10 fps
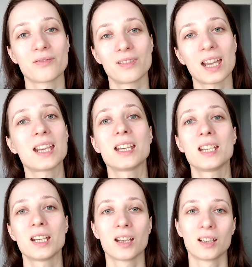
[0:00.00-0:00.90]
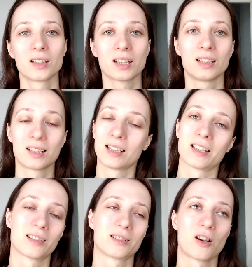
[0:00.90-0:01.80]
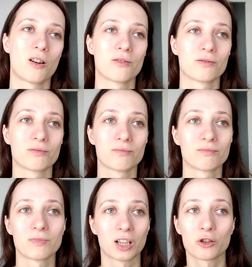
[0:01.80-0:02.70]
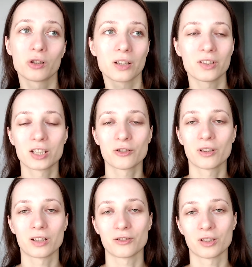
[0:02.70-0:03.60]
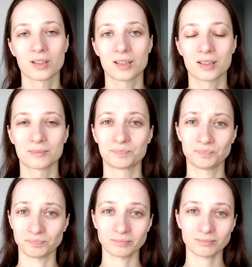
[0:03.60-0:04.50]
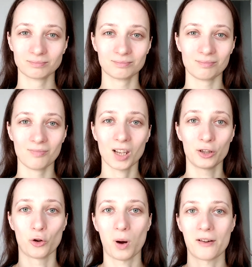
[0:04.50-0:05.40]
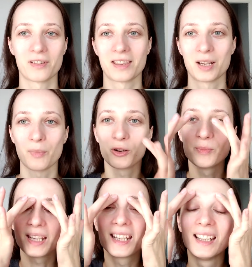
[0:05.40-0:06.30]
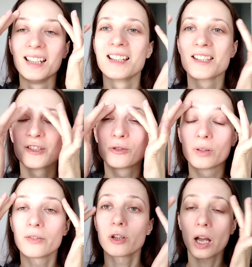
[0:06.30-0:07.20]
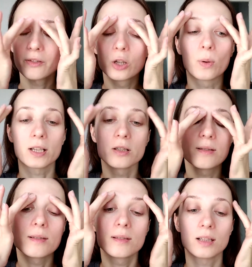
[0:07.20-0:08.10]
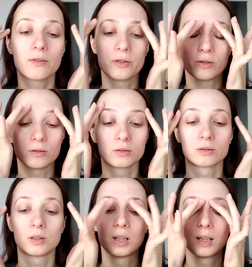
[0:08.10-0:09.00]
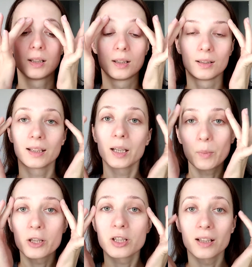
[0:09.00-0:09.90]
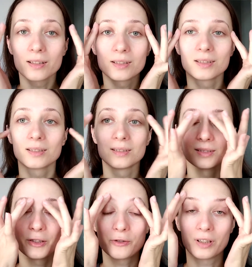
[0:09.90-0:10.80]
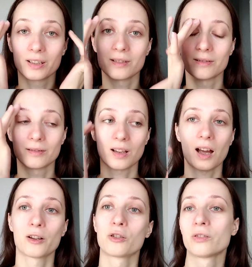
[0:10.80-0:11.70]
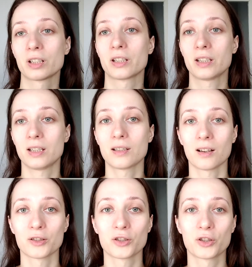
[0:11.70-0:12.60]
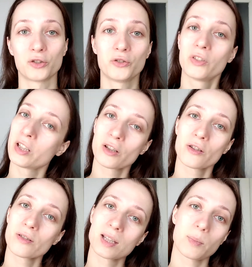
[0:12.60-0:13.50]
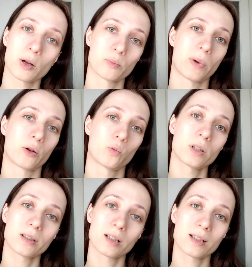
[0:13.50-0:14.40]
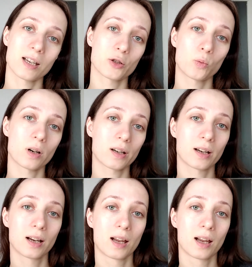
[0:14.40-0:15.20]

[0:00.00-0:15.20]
they can click on the Q&A video and just know everything about me. So if you have any questions, if you like my channel, you can, I already done 2 videos about my work, date work,